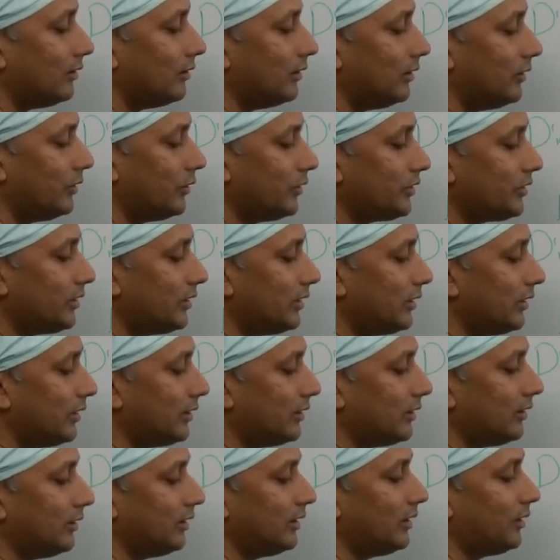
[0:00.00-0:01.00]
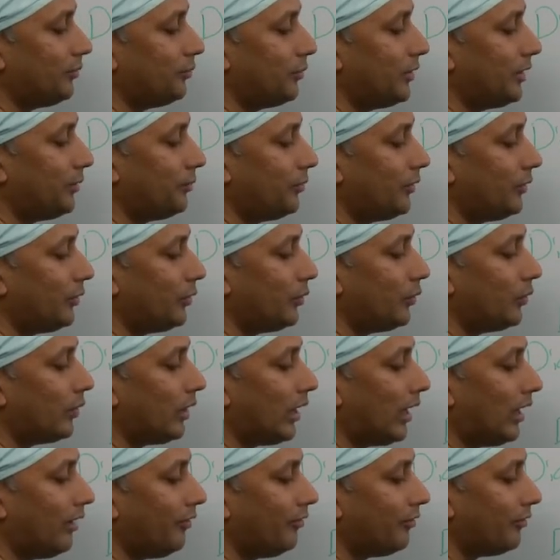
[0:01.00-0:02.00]
Usually, in the people who
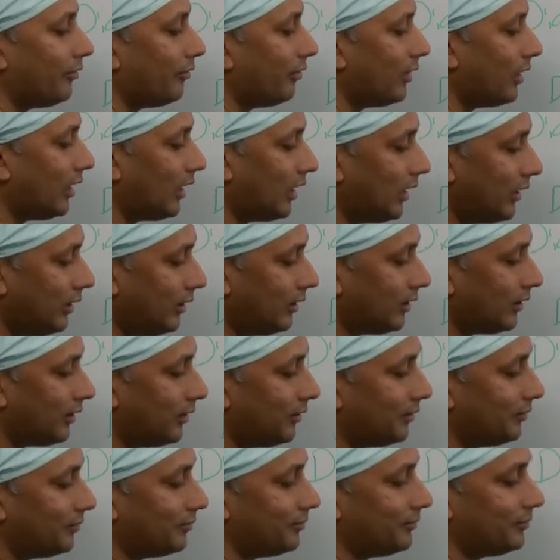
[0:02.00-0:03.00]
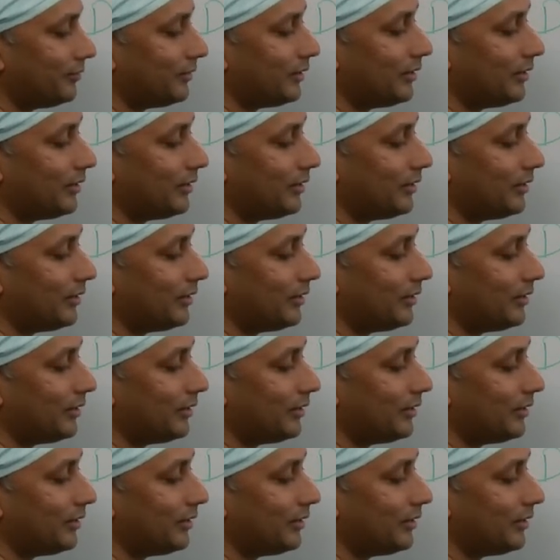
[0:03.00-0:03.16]
have 100,